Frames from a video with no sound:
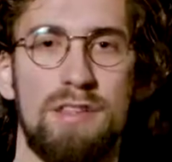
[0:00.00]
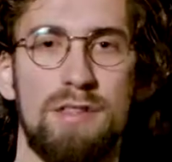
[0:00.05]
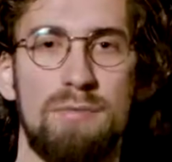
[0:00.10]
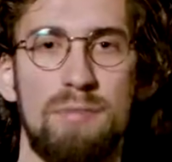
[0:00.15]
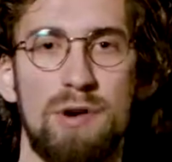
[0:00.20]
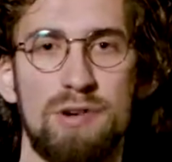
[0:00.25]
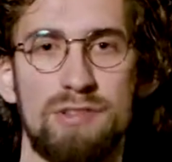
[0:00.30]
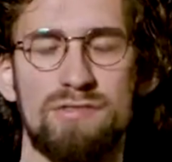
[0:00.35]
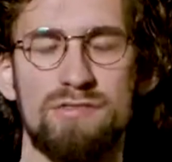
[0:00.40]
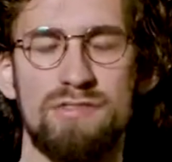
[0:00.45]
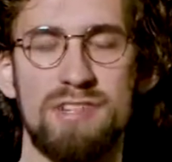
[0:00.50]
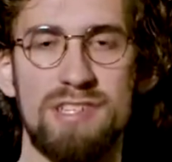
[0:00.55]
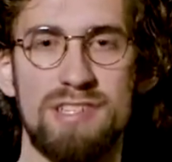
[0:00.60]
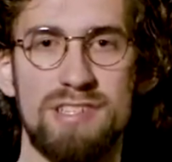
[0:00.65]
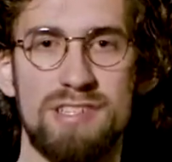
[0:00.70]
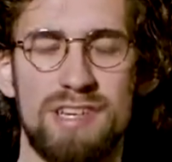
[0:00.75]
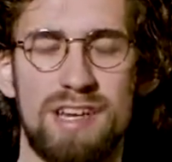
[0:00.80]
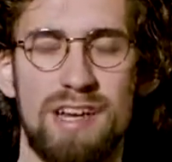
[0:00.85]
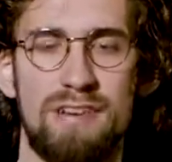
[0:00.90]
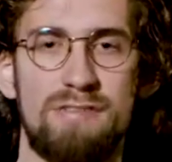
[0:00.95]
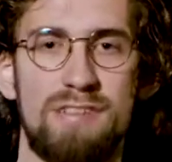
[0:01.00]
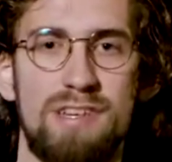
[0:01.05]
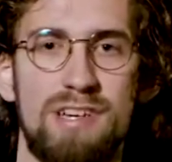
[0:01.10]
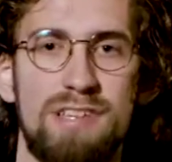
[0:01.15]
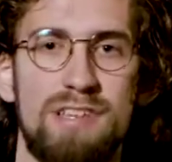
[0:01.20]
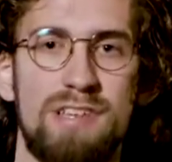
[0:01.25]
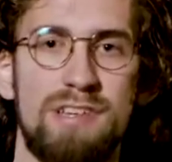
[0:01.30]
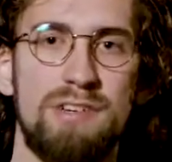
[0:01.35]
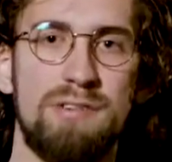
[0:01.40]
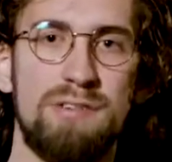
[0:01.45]
the most recent thing I've
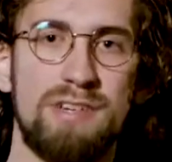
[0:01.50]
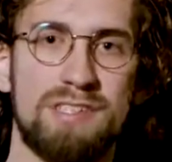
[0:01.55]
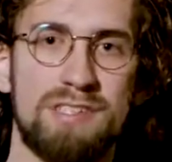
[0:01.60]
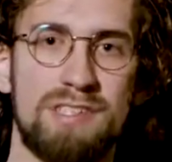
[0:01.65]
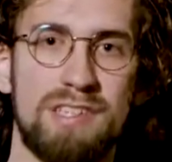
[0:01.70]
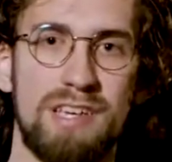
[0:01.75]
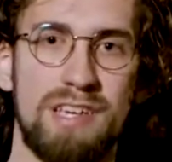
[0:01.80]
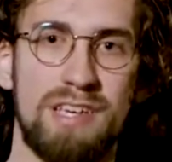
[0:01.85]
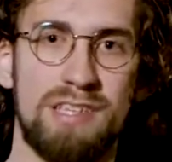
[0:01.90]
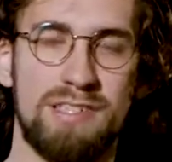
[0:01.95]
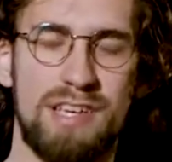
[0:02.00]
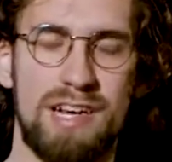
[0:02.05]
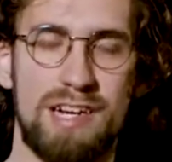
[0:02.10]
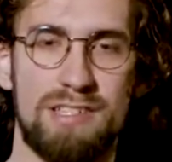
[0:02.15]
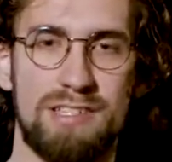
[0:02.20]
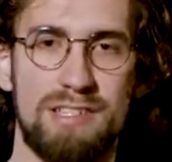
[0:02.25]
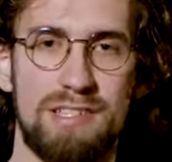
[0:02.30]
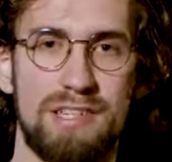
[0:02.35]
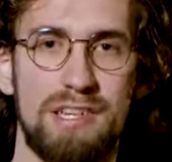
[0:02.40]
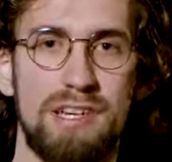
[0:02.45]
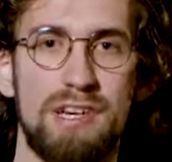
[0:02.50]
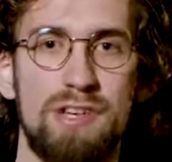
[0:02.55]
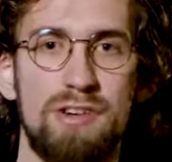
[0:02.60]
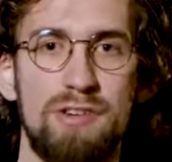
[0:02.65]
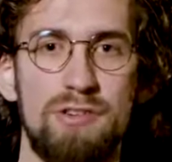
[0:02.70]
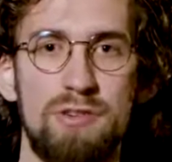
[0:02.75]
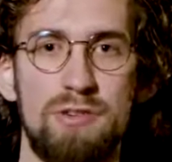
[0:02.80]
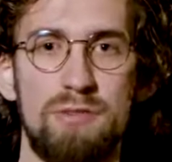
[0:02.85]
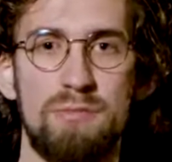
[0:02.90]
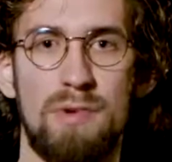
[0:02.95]
done, the newest thing, is actually a
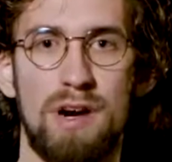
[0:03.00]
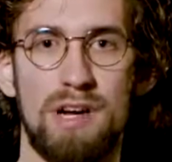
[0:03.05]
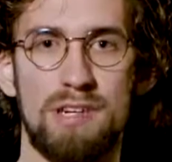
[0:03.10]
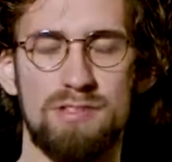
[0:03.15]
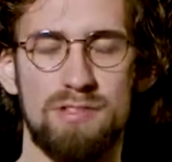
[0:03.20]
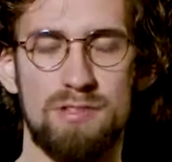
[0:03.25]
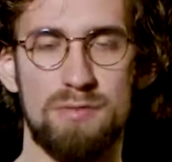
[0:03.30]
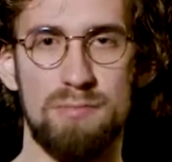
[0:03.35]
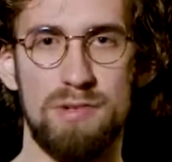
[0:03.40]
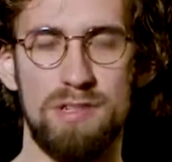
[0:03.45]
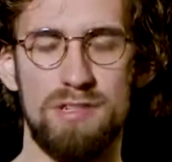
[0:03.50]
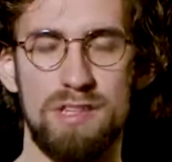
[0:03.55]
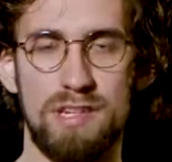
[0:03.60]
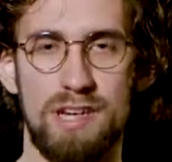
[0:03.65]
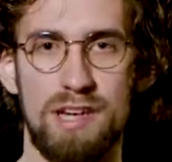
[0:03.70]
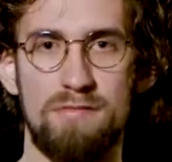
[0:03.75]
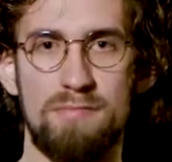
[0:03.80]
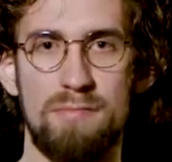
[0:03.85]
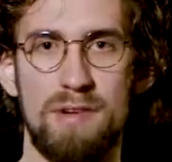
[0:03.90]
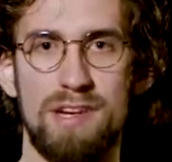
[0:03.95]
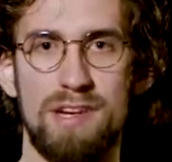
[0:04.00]
new modular building. I've